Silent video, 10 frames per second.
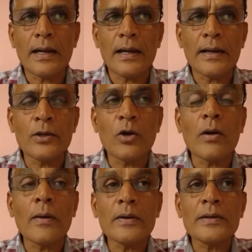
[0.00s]
you know,
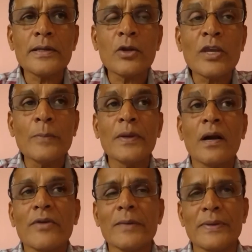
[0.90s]
uh, you know, keeping
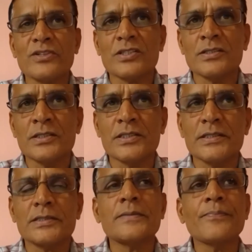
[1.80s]
away pest and
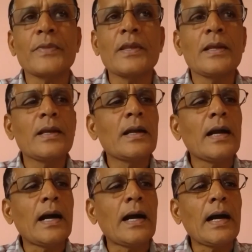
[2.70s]
disease
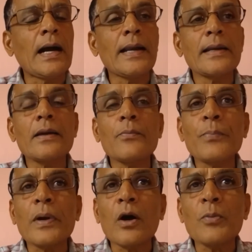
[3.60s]
and
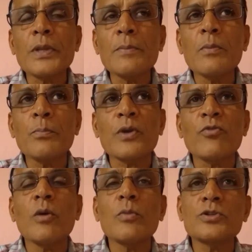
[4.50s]
optimum
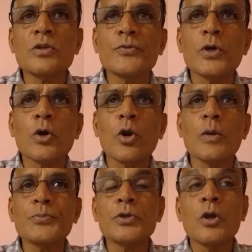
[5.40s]
performance of your
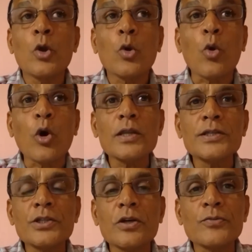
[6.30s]
crops,
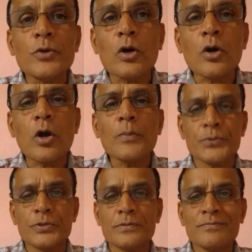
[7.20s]
quality of your
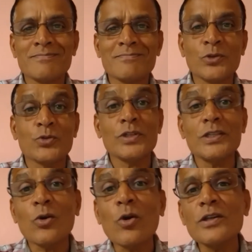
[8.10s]
crops. You see
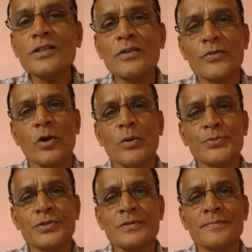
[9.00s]
the quality of
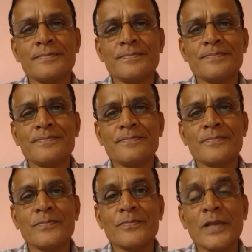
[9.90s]
crops,
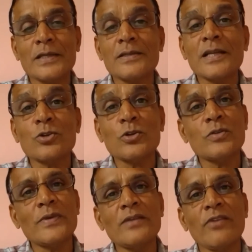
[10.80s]
that that's also
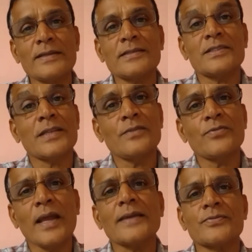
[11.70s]
very vital. Shelf
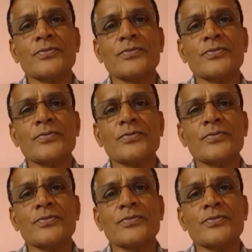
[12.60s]
life.